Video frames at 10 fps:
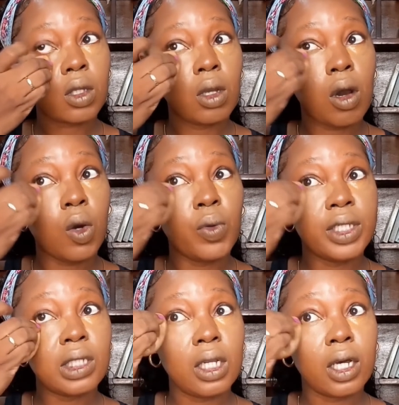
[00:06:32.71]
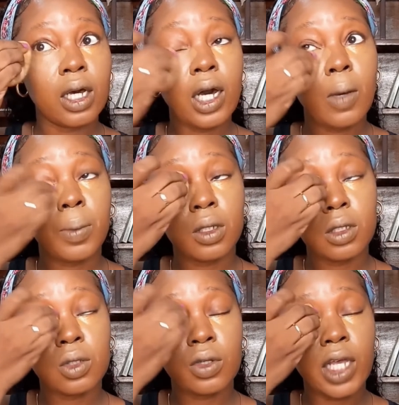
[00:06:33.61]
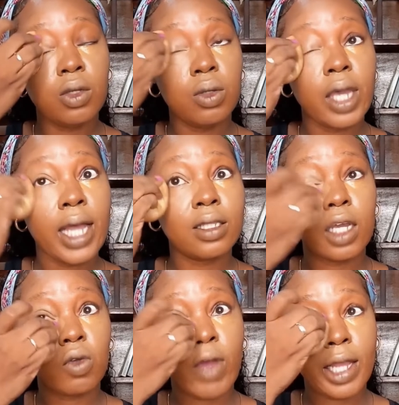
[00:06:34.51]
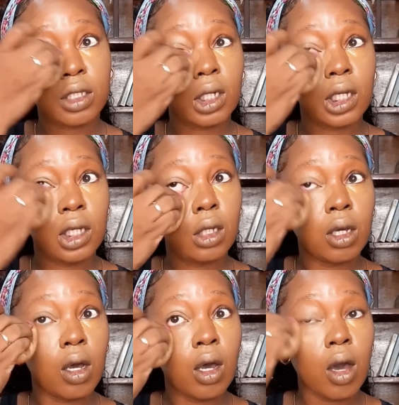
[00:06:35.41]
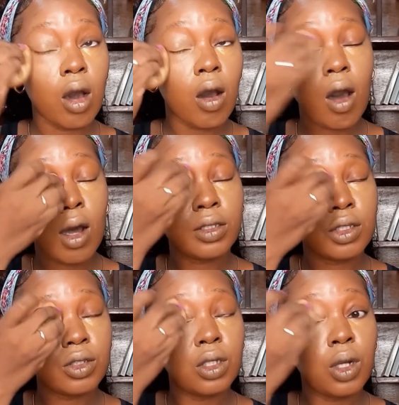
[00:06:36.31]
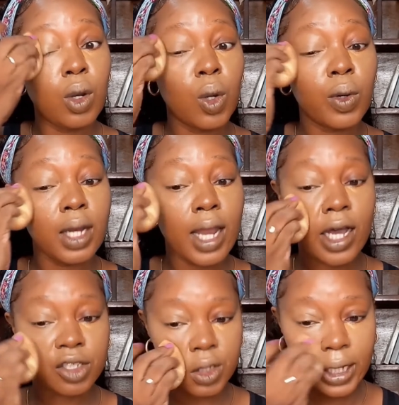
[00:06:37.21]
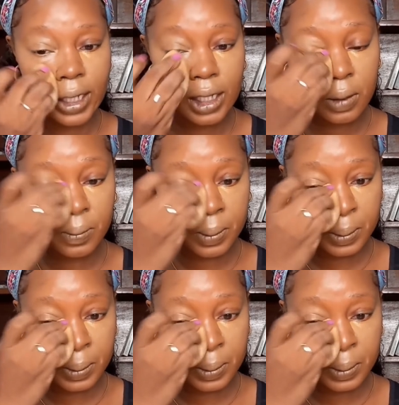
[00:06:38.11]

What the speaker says: Always look up so that you get directly under the lower lash line.